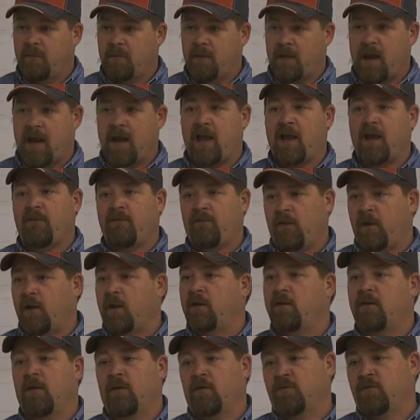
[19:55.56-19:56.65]
Hay,
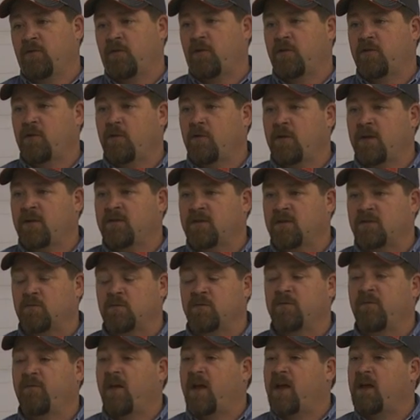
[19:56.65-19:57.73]
feed. Those are the two easiest
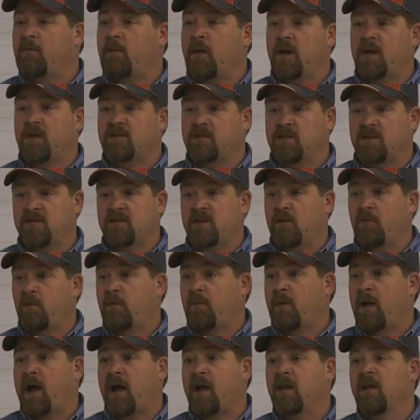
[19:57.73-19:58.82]
ones. Vet medicines that we
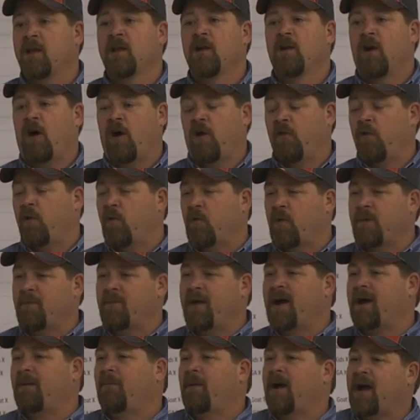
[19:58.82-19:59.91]
buy. Although we
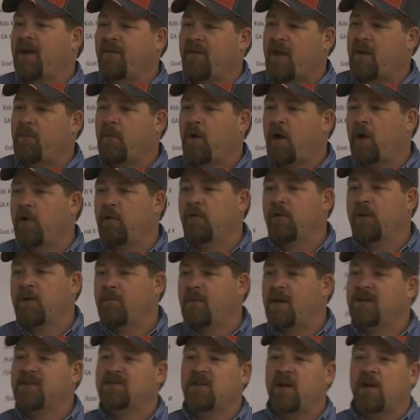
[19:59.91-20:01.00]
might buy that bottle and it
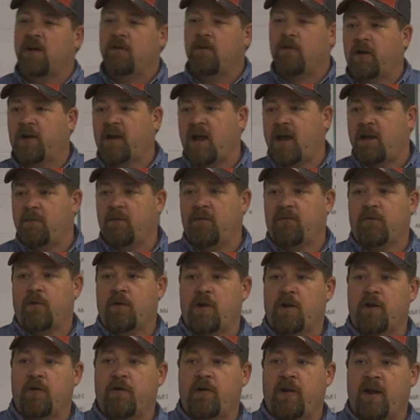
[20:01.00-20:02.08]
may stay in cabinet for a
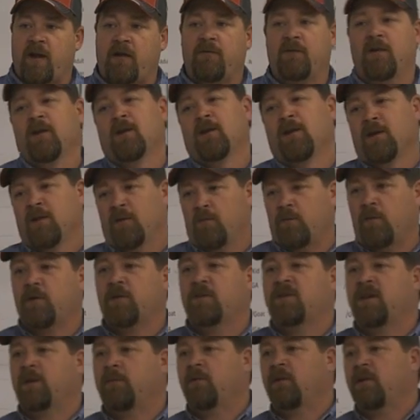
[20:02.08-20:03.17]
year and a half, we're
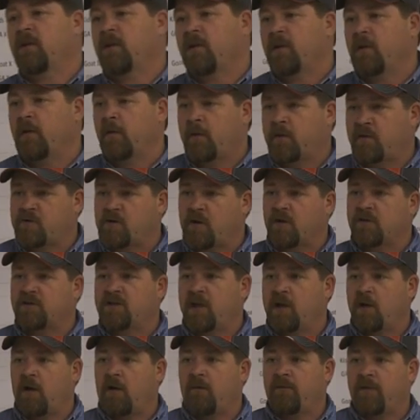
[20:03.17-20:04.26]
typically going to charge
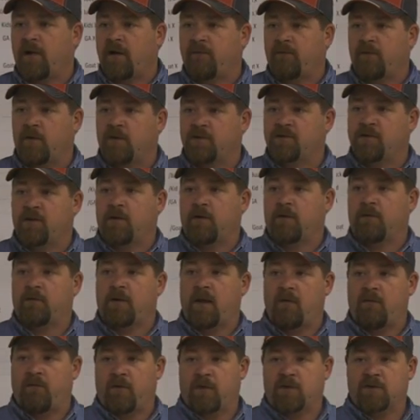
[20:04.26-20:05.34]
that off that first year,
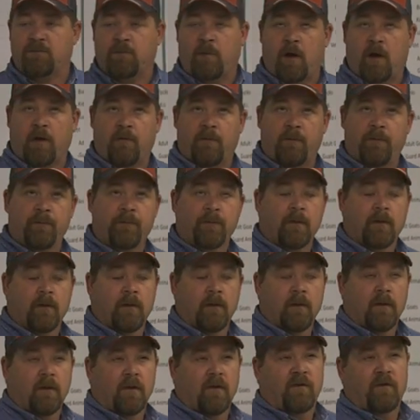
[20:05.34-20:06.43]
that first bottle.
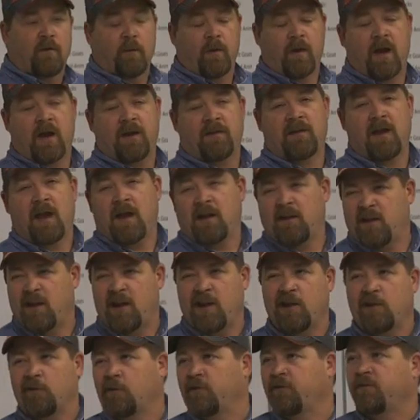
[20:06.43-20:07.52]
So we got that.
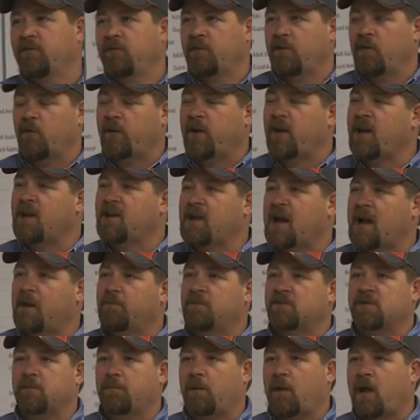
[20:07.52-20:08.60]
Needles, any type
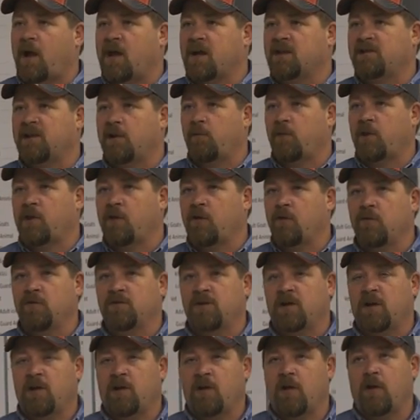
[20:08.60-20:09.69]
of supplies that we use
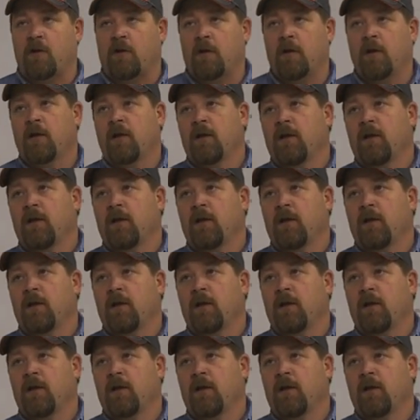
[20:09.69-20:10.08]
in a year.